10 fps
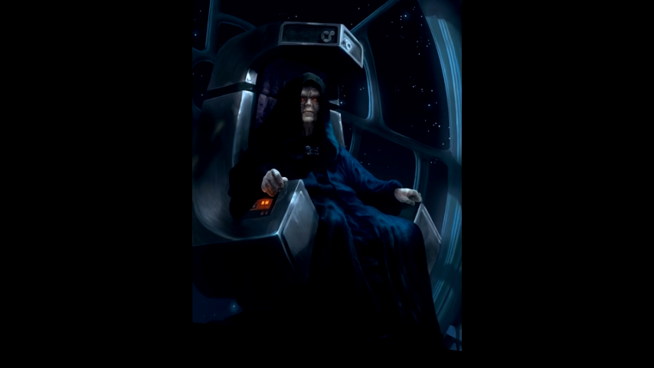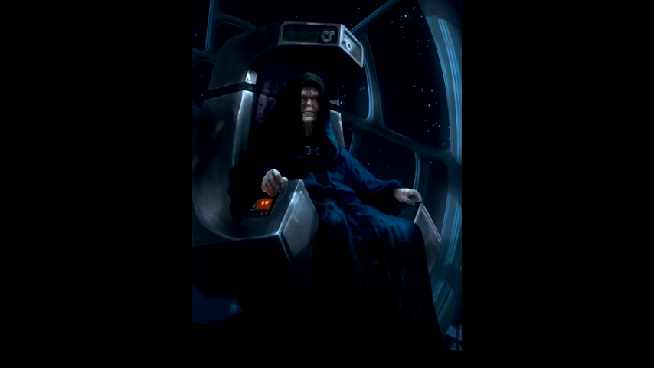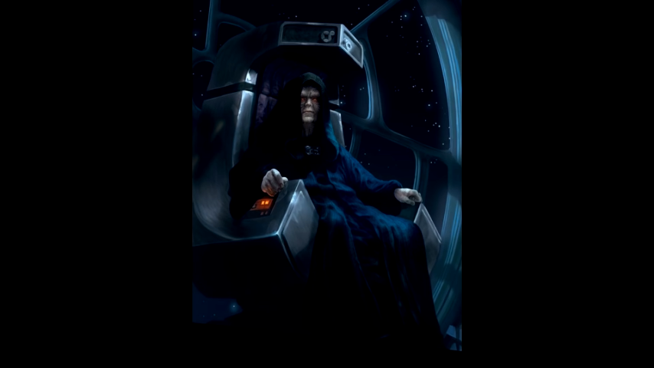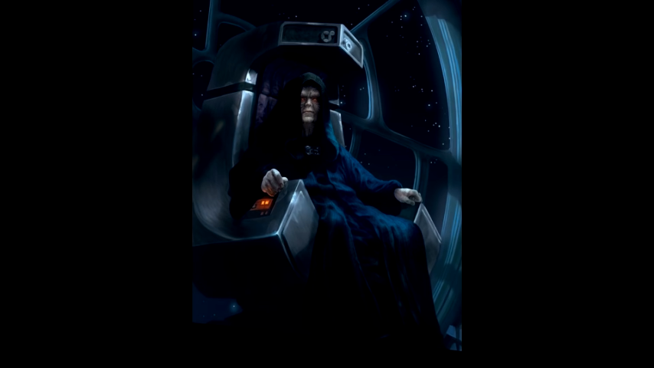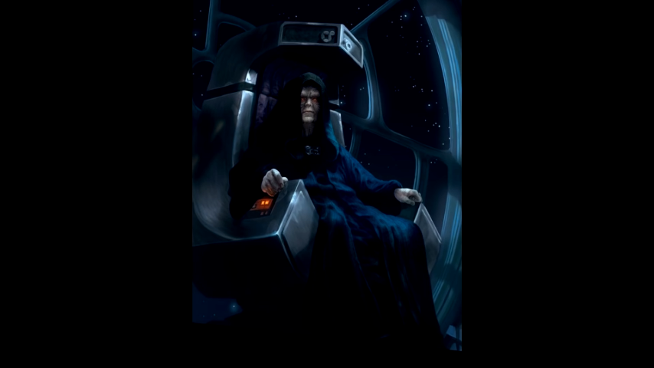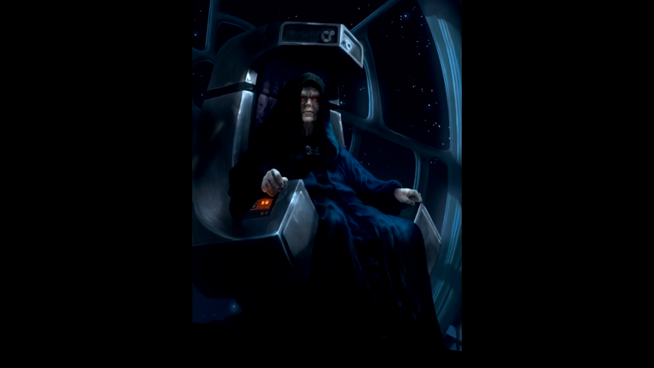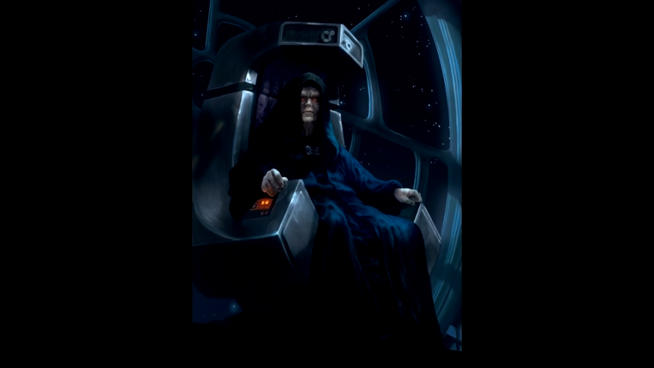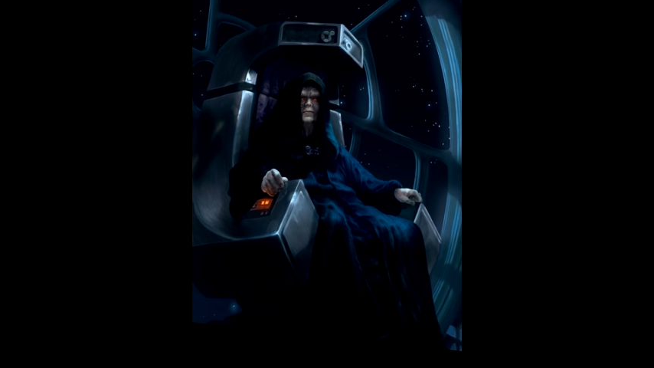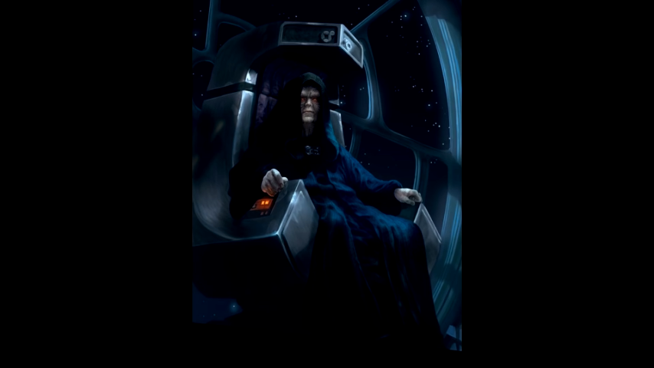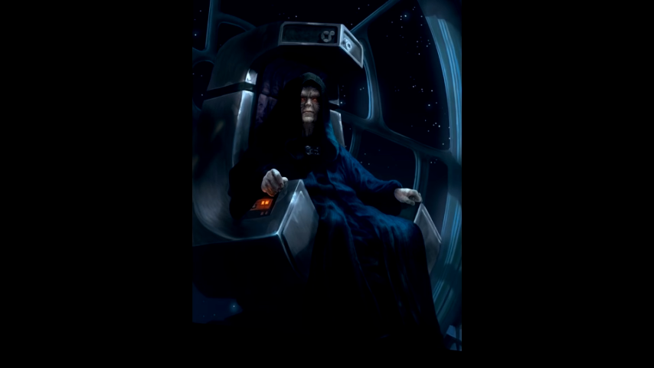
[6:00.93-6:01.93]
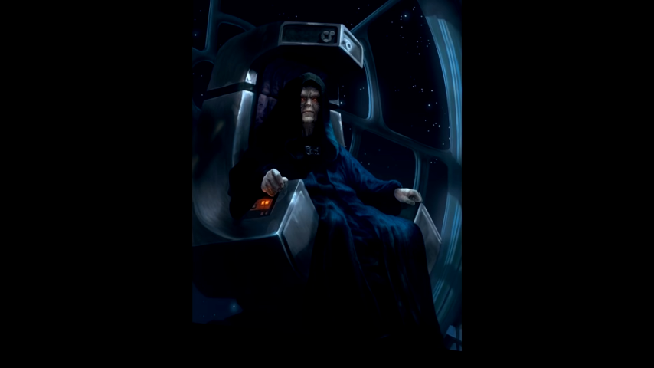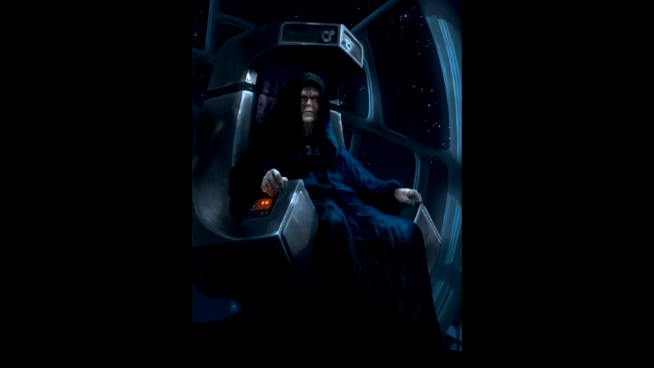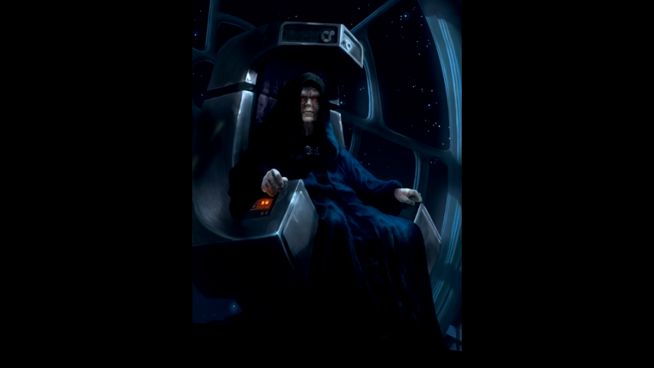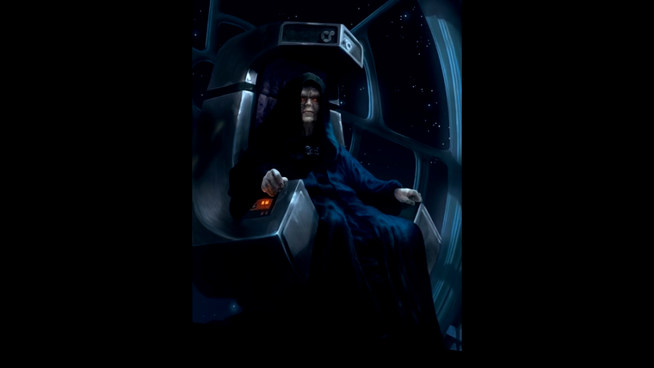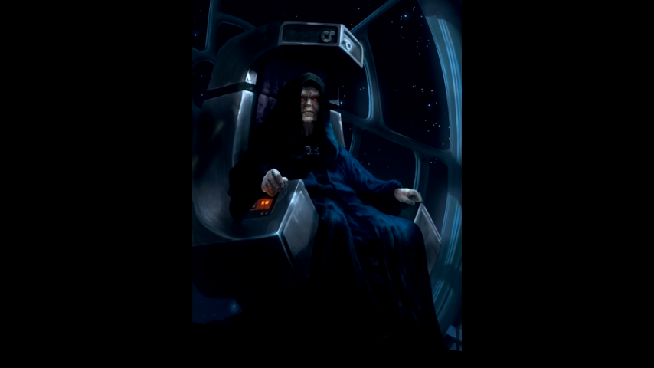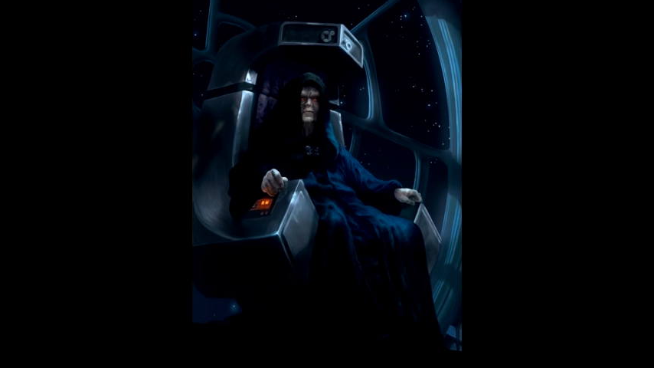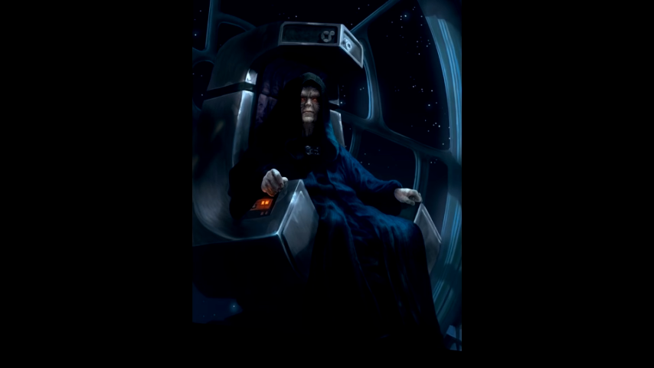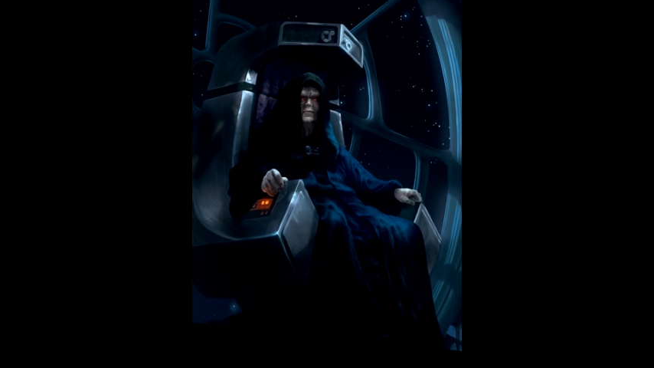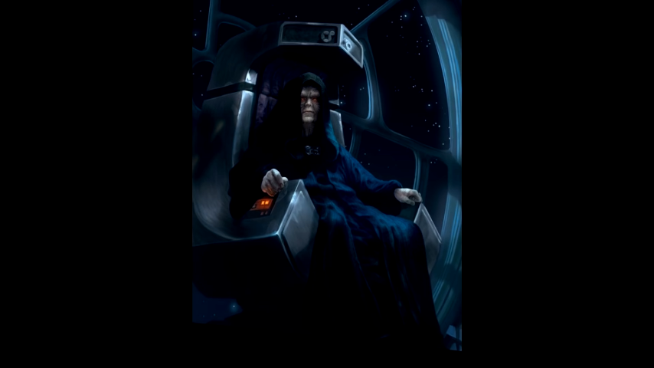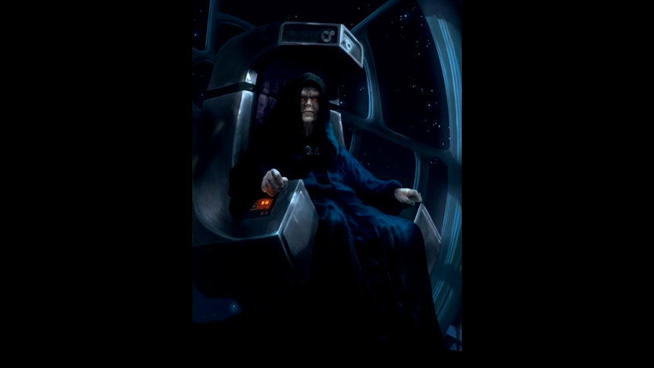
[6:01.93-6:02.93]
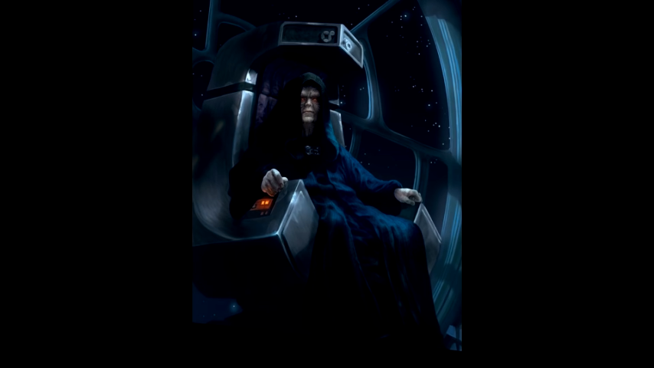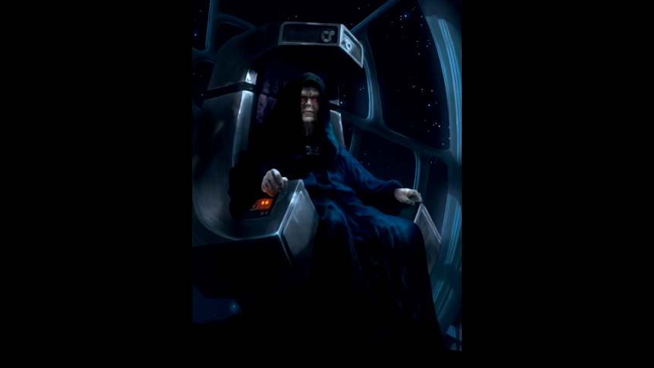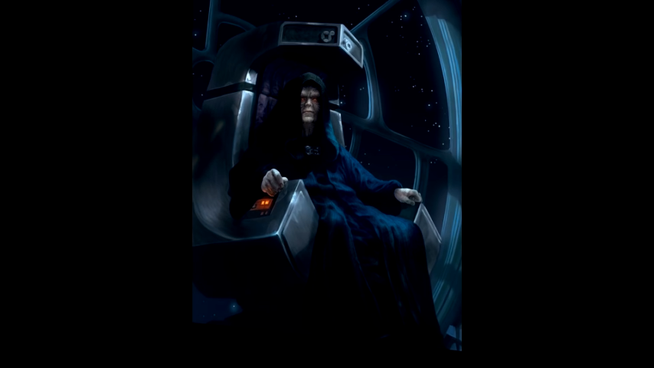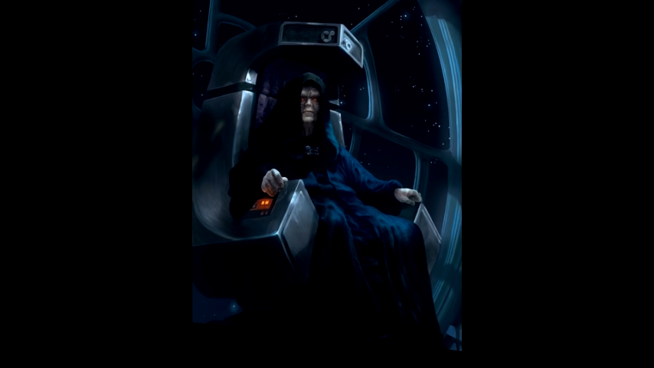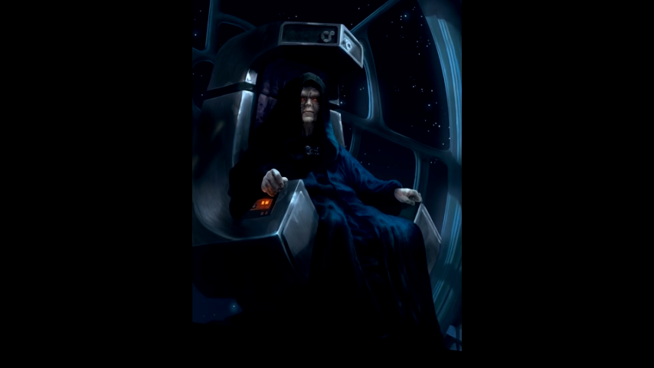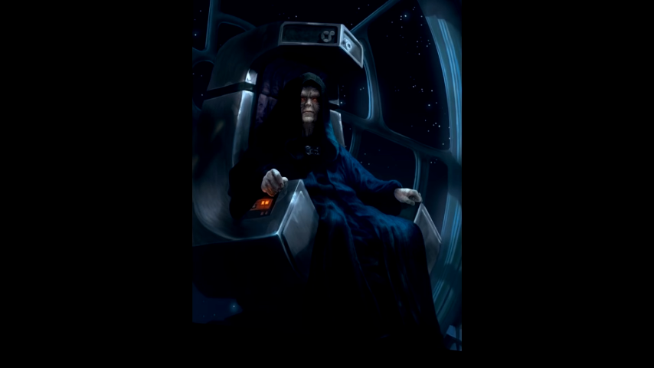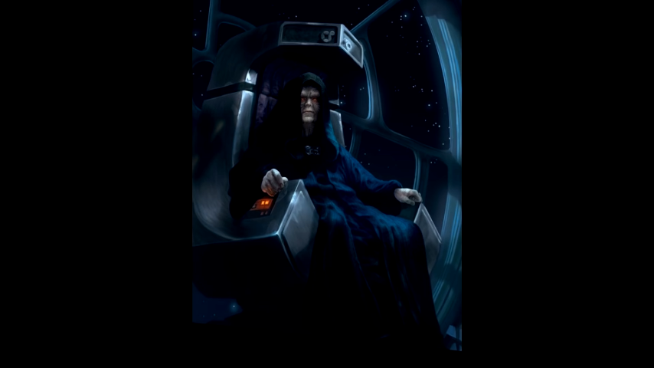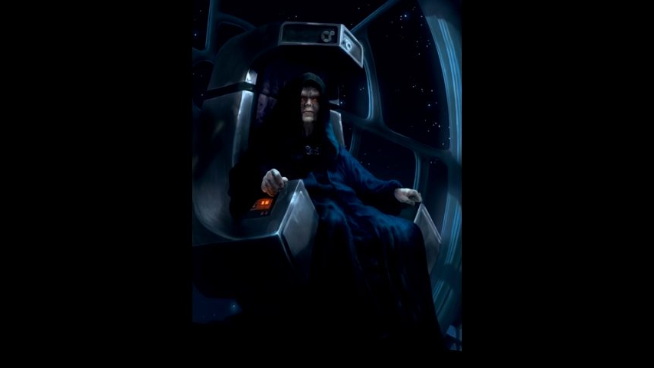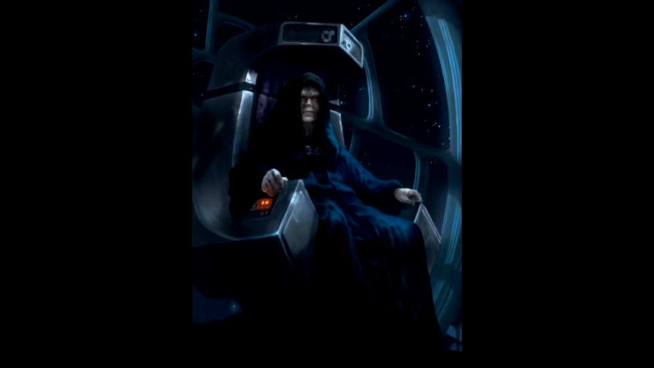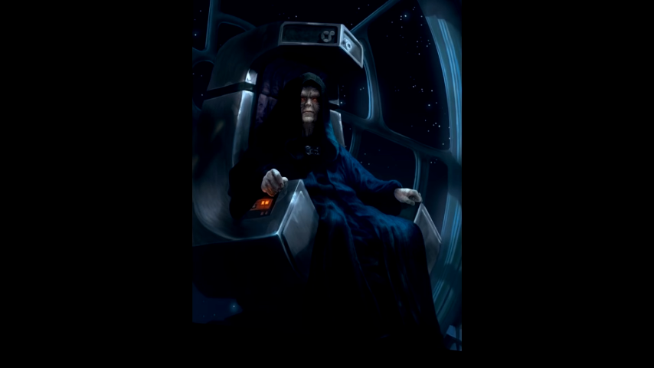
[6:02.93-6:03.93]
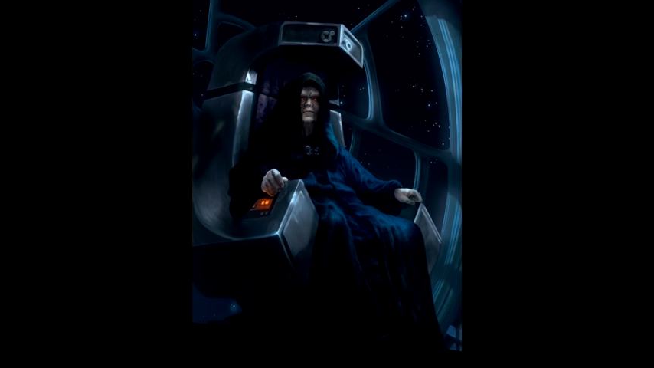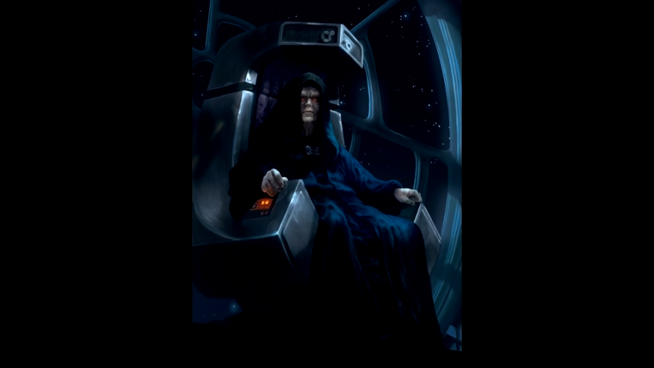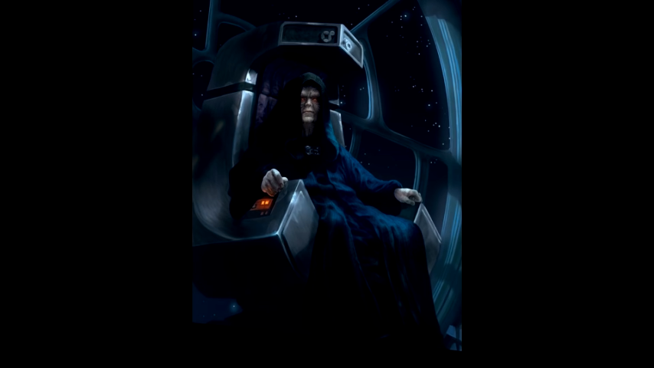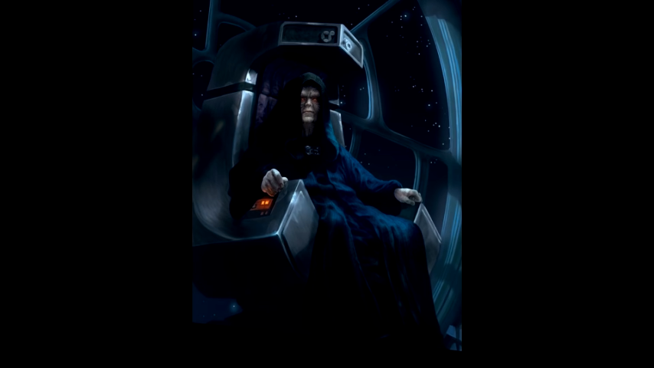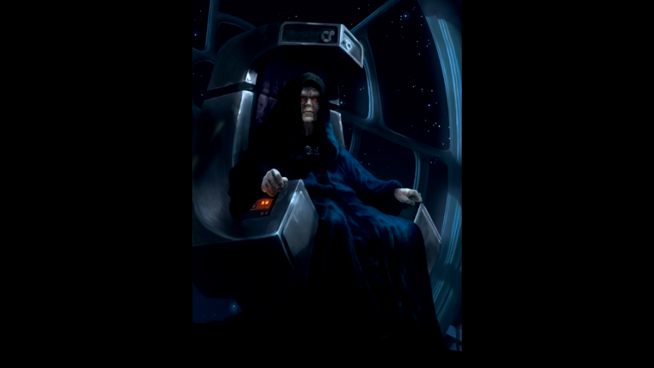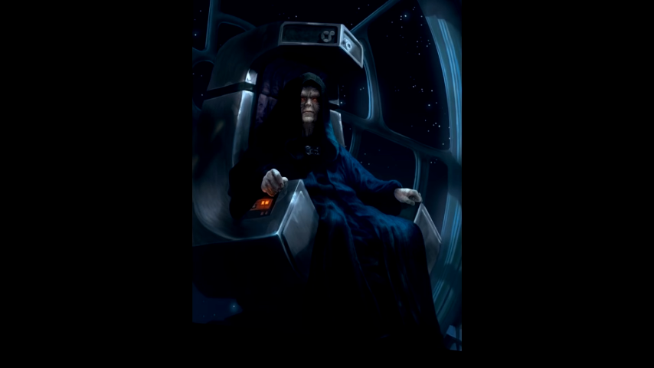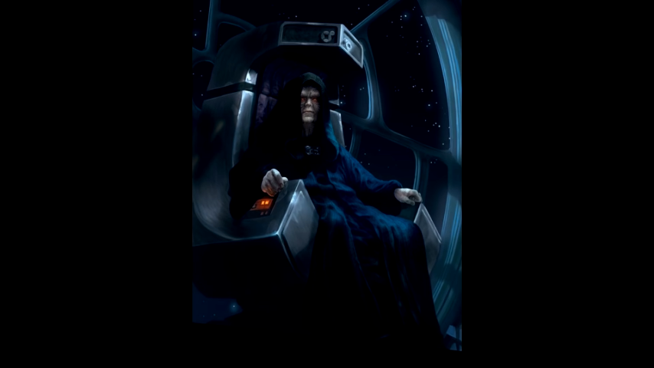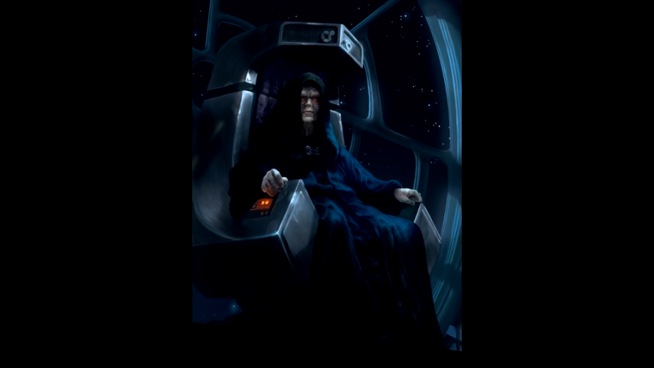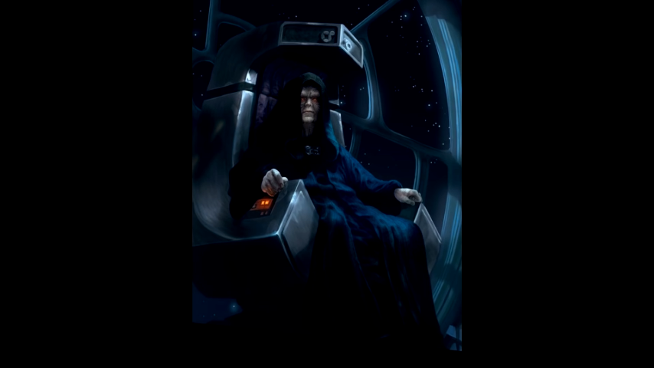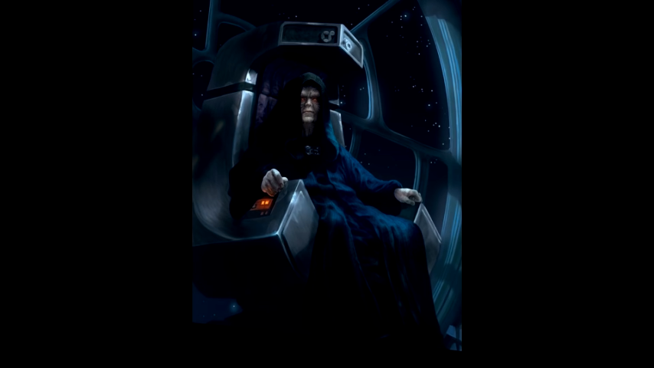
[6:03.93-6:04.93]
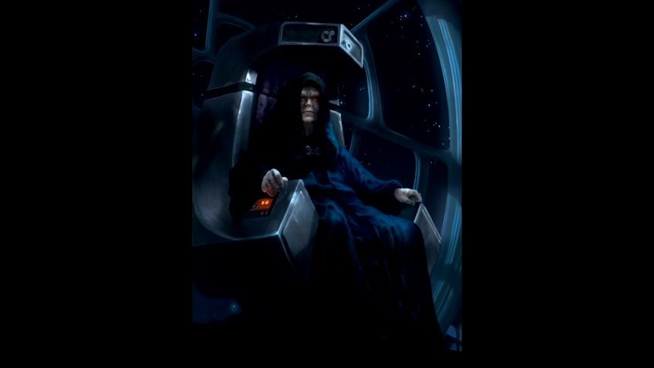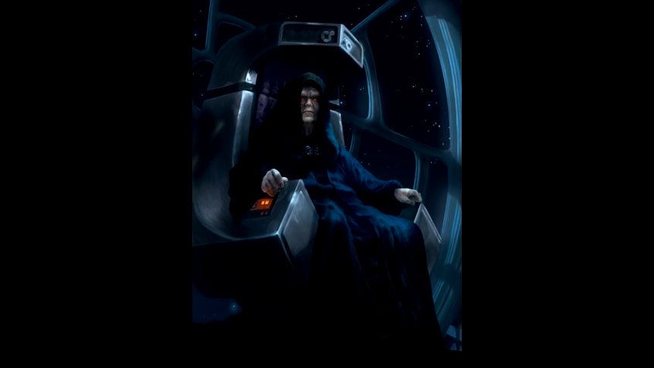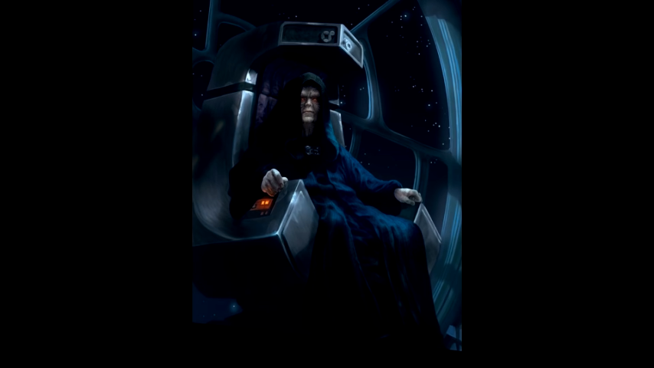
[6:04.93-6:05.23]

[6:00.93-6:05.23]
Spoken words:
Nobody's mouth can be seen.